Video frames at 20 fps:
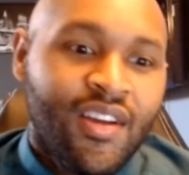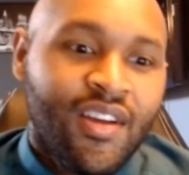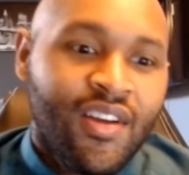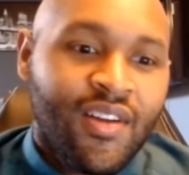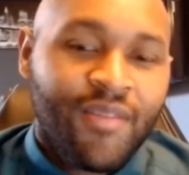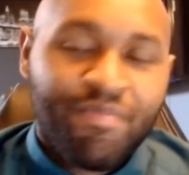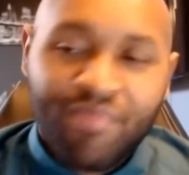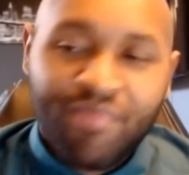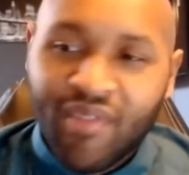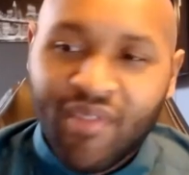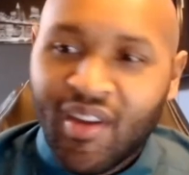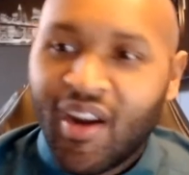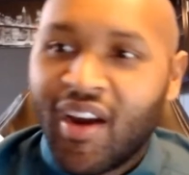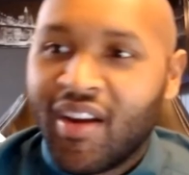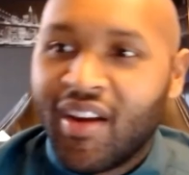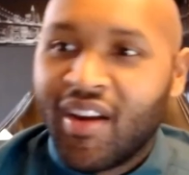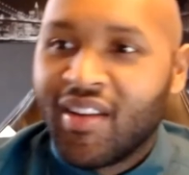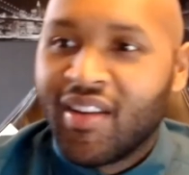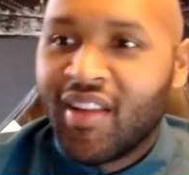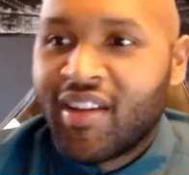All right,
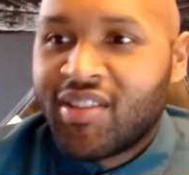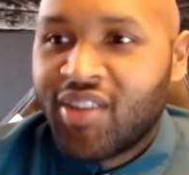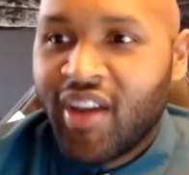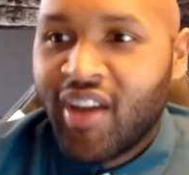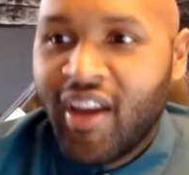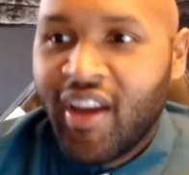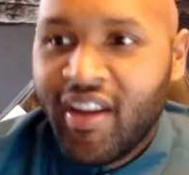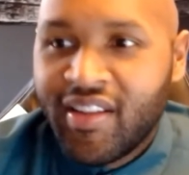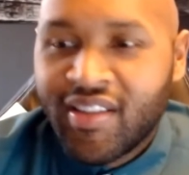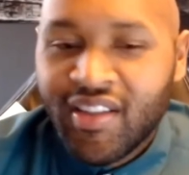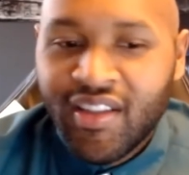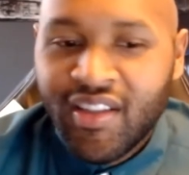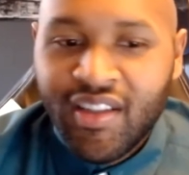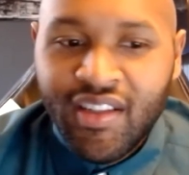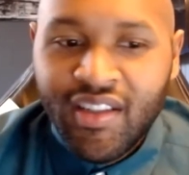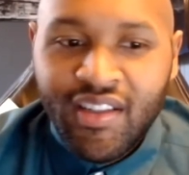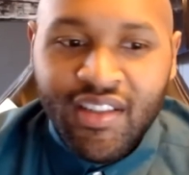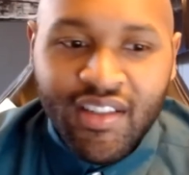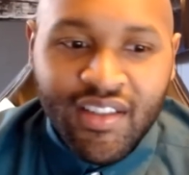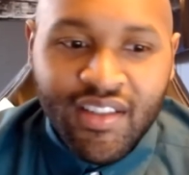lecture 18,
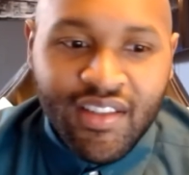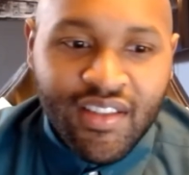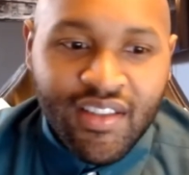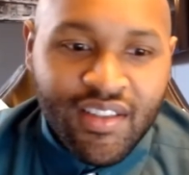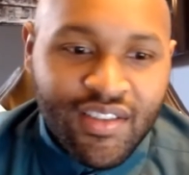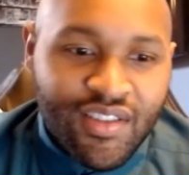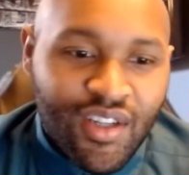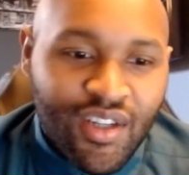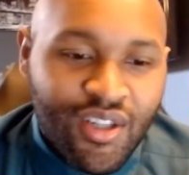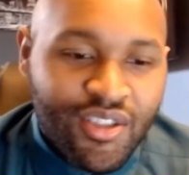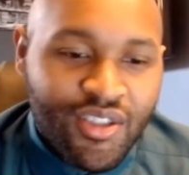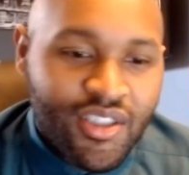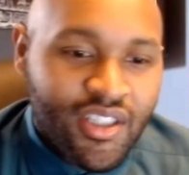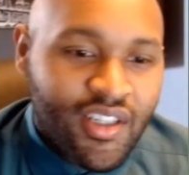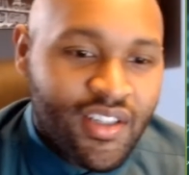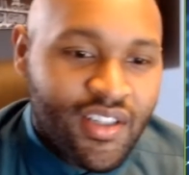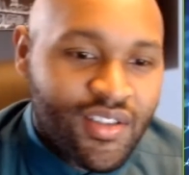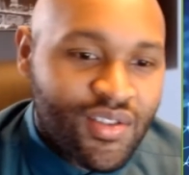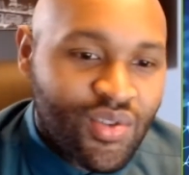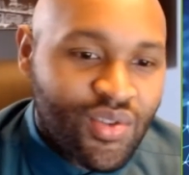searching and
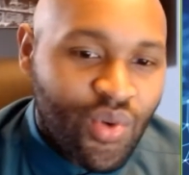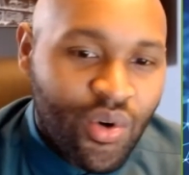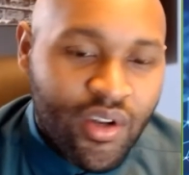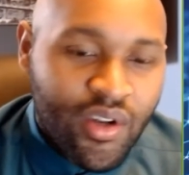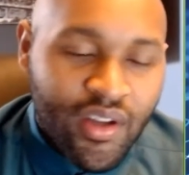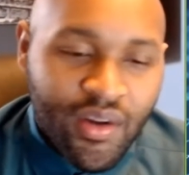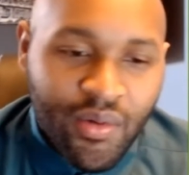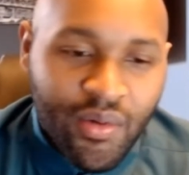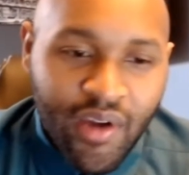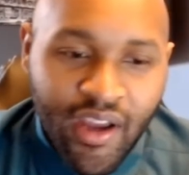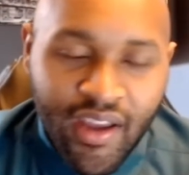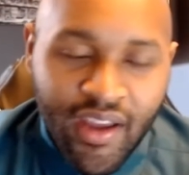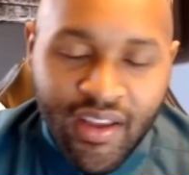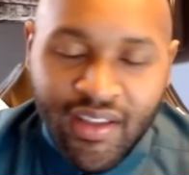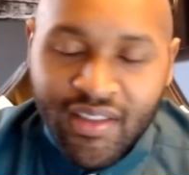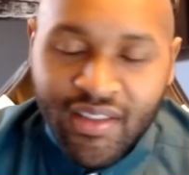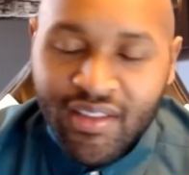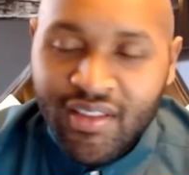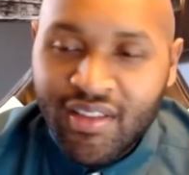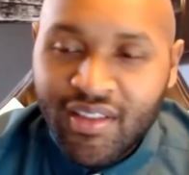sorting
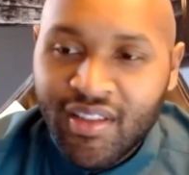arrays.